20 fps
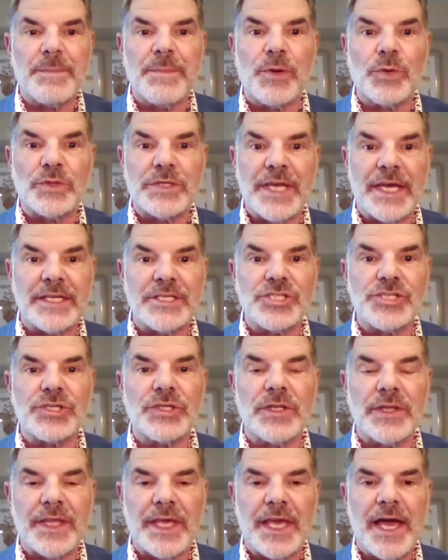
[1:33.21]

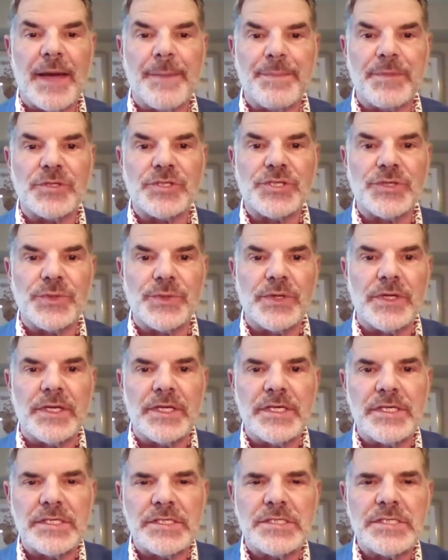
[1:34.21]
potential, the
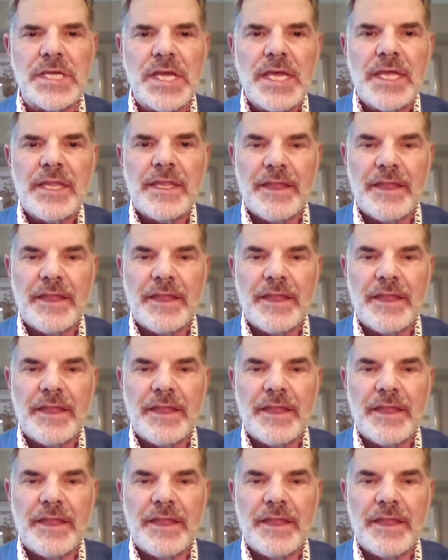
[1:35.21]
opportunities.